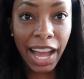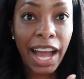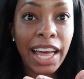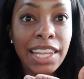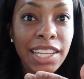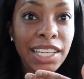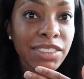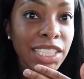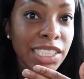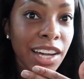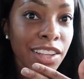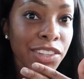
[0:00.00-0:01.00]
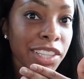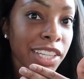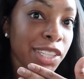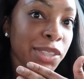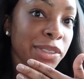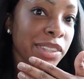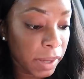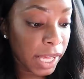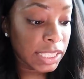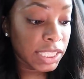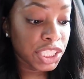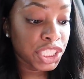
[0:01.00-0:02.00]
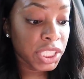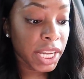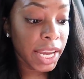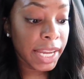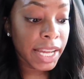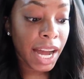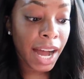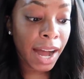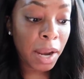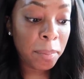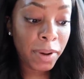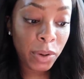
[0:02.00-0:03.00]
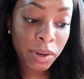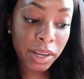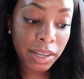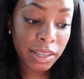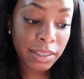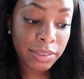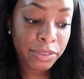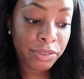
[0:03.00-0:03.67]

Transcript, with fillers: I love this color though. It's the shade Hot Mocha